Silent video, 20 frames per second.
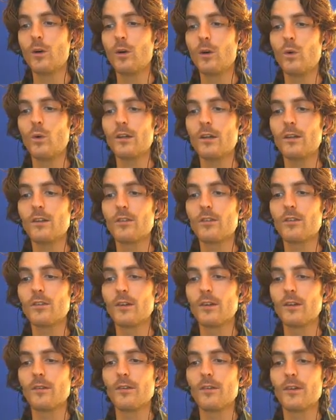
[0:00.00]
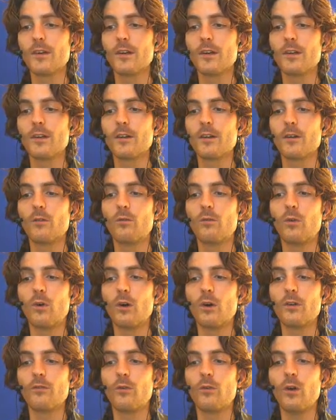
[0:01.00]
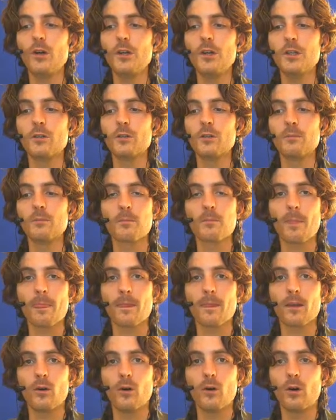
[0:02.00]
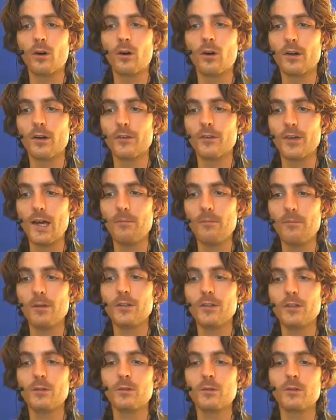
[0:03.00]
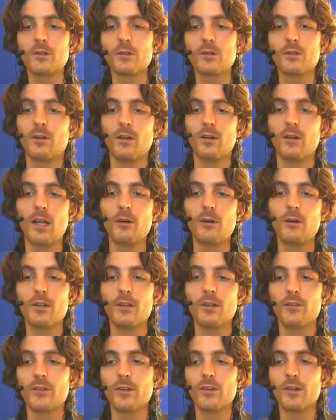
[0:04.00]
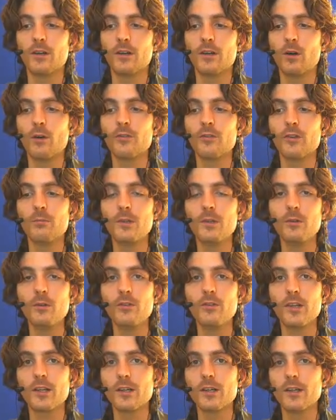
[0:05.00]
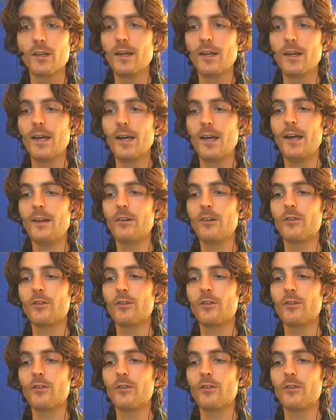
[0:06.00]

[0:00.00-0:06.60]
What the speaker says: what is the volume or the amplitude or loudness of the music at